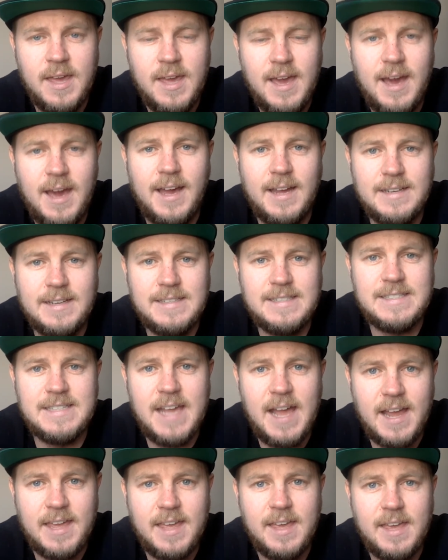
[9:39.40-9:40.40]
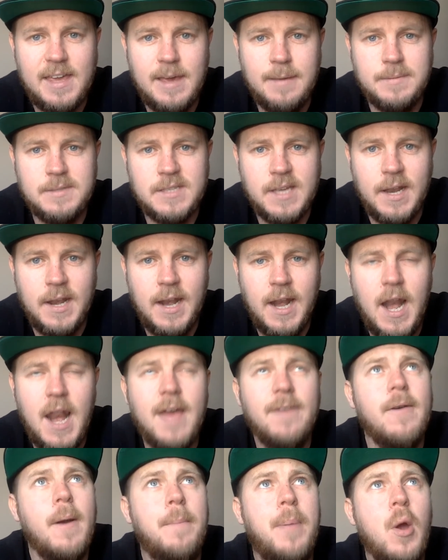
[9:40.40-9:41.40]
and Zach Gibson.
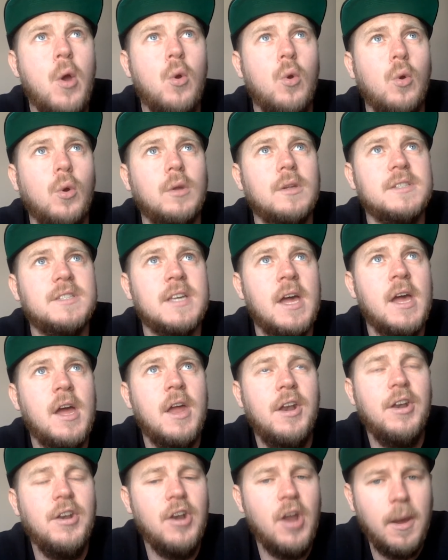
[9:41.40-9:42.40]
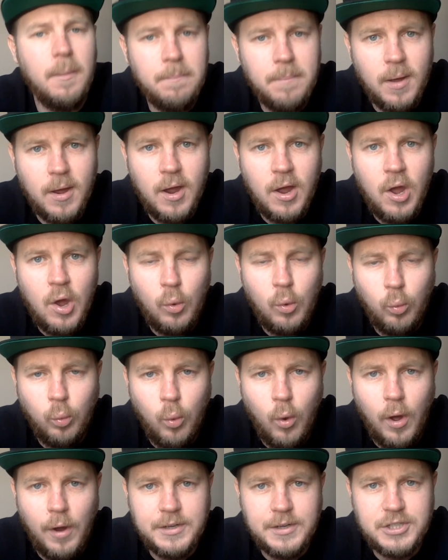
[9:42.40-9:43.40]
Liverpool's number
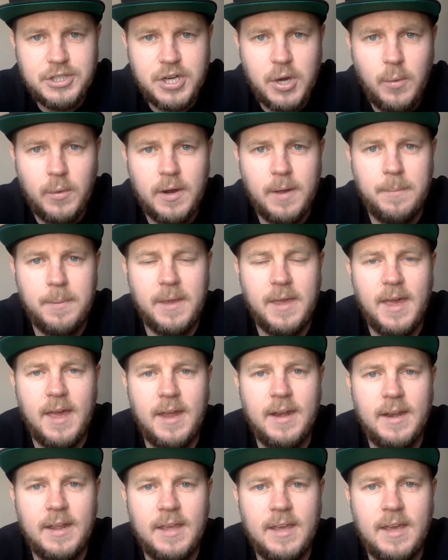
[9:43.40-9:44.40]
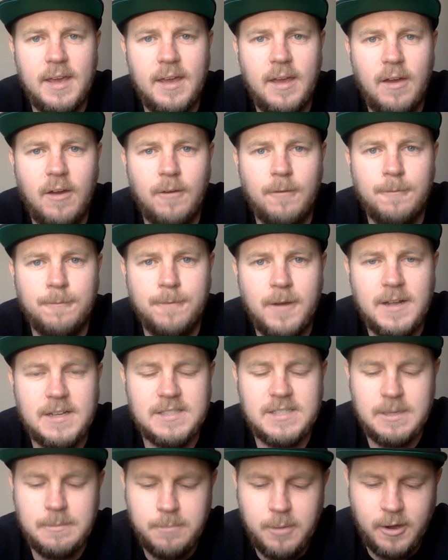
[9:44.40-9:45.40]
1 showing up again here on
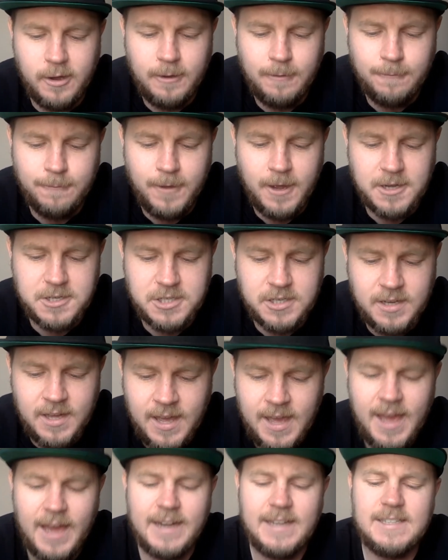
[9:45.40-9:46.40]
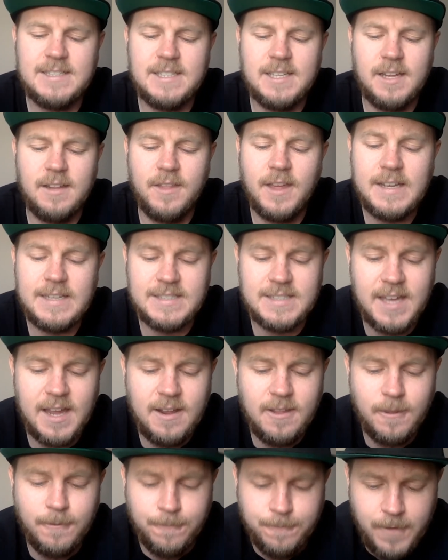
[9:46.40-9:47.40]
Fantasy Booking Faction. And they
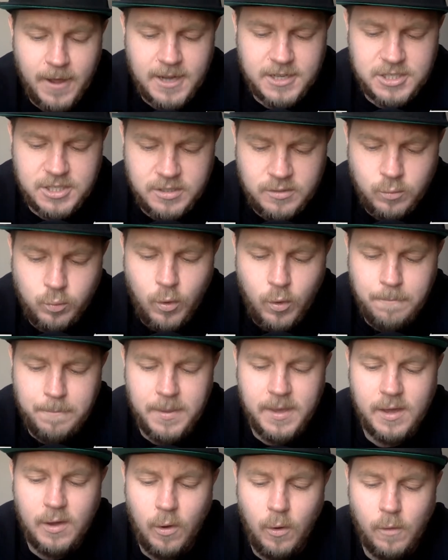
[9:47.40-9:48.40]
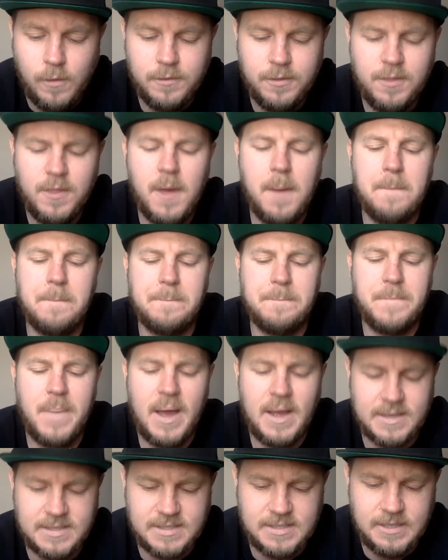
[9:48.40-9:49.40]
say the faction would be called the
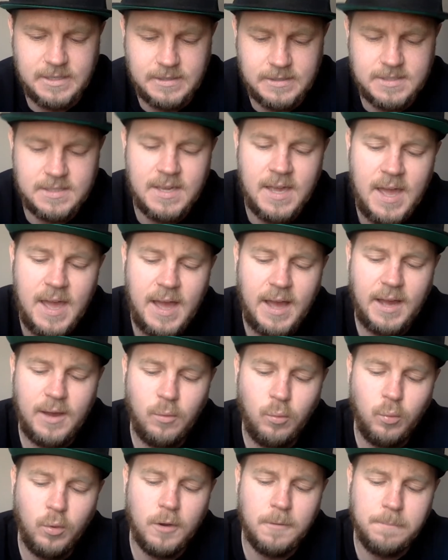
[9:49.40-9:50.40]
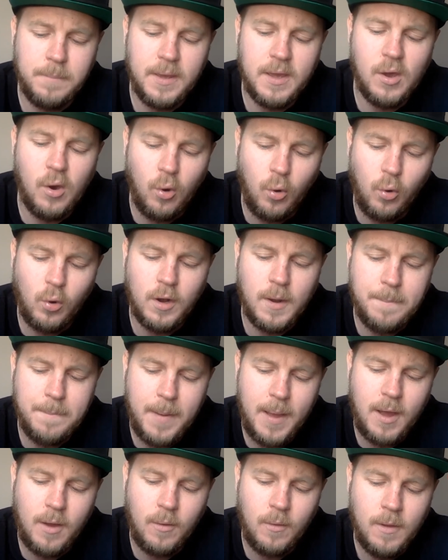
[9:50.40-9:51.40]
Basterds and would be all
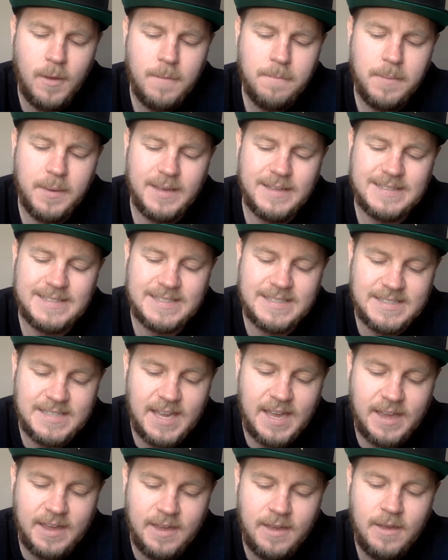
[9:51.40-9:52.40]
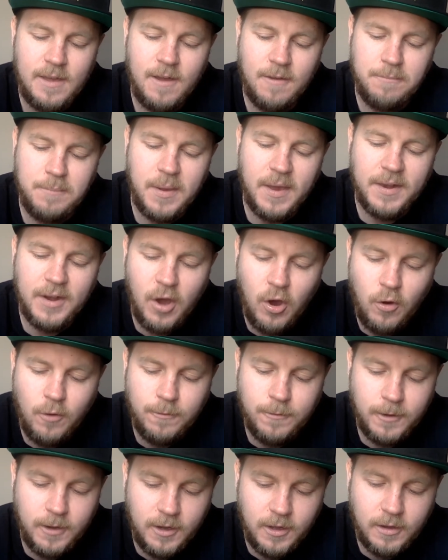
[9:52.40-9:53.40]
about being sick of being
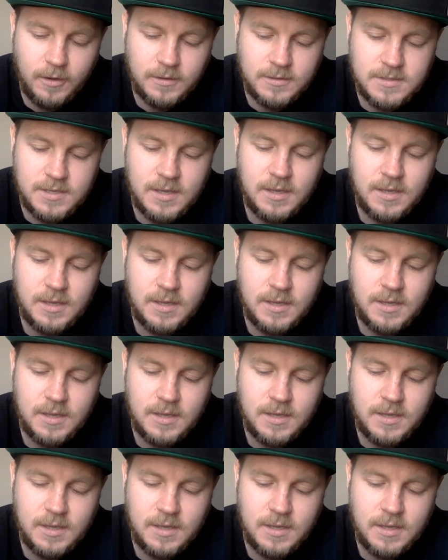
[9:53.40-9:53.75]
overlooked